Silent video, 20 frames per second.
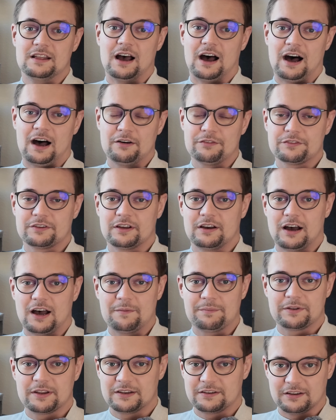after
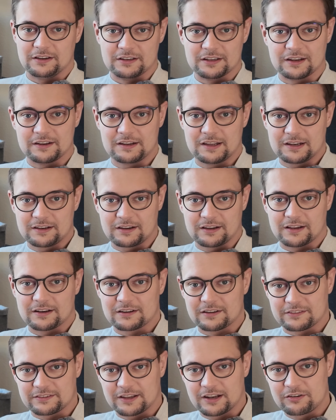updating the data in
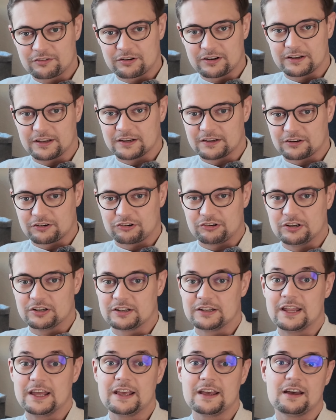the central data
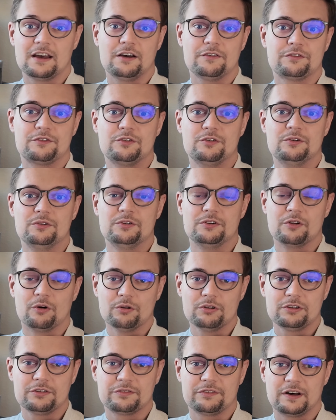sheet, they have to
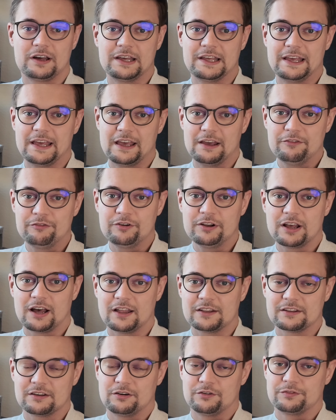notify every
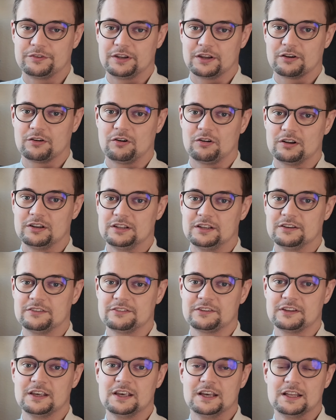other of their
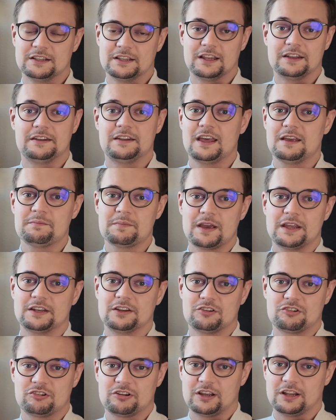colleagues that they made
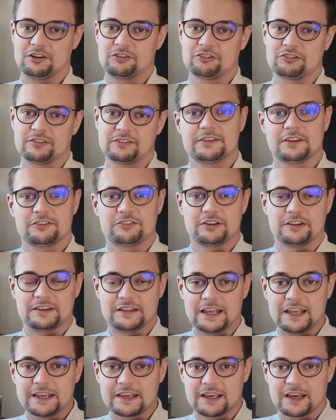a change such that
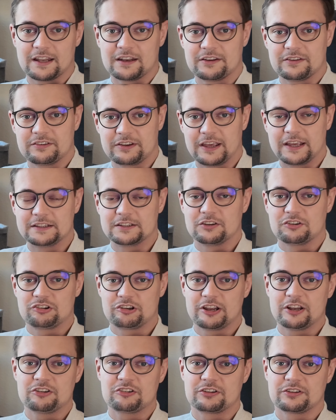they can take the
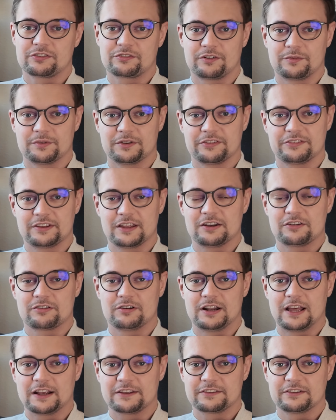changes from the
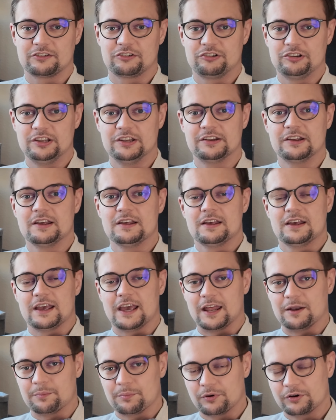central Excel sheet
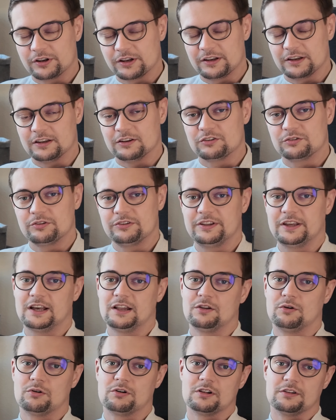and put it into their
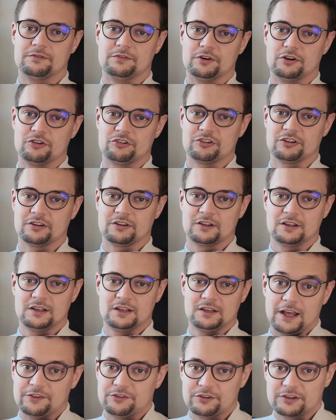local version.
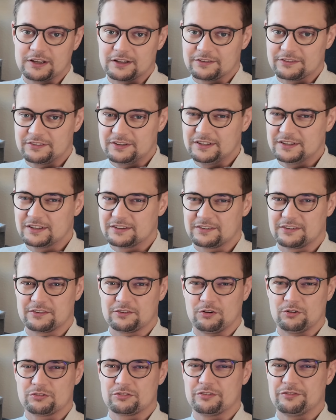As you can see, this is
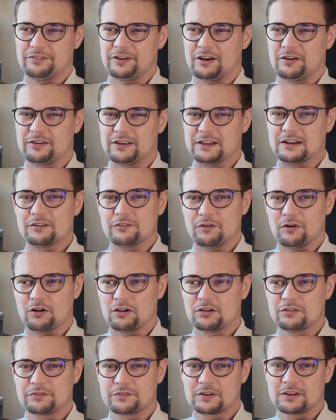also very
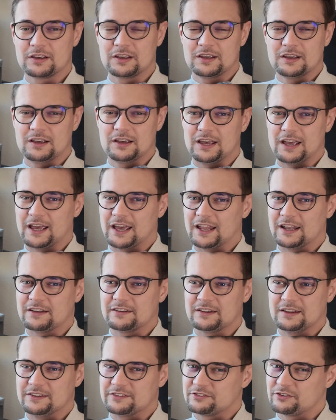involved
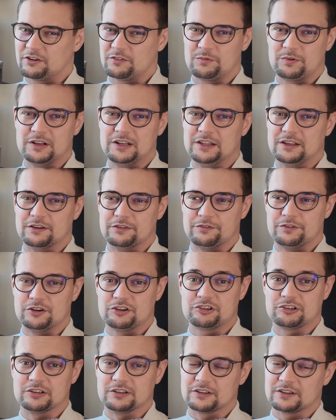and is not really
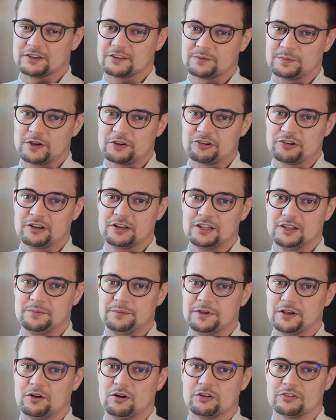efficient, especially
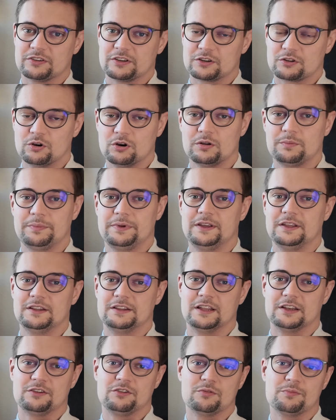because it could be
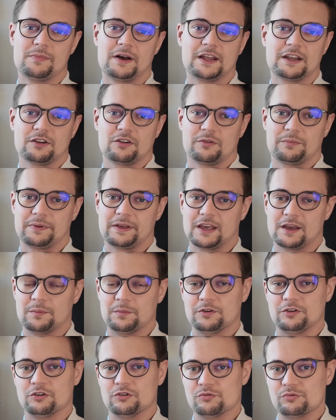that you might not be
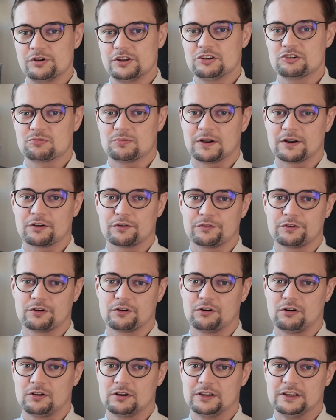able to reach one of your
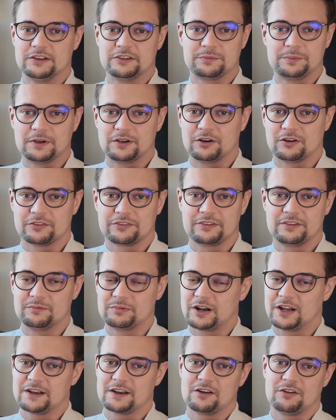colleagues because
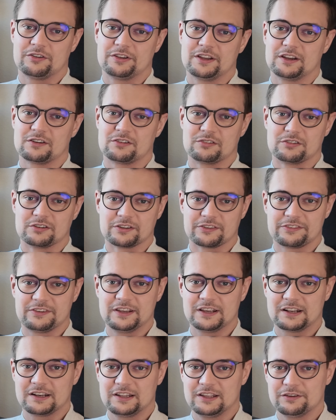right now they are on a
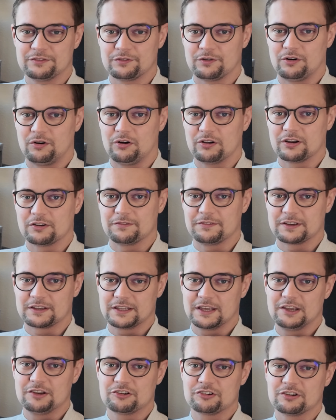sick leave or on a
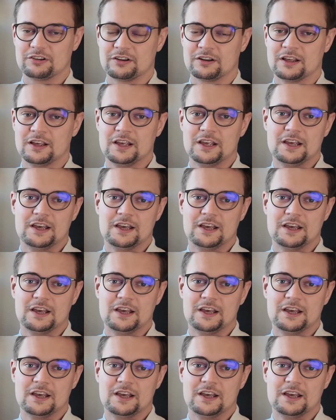vacation,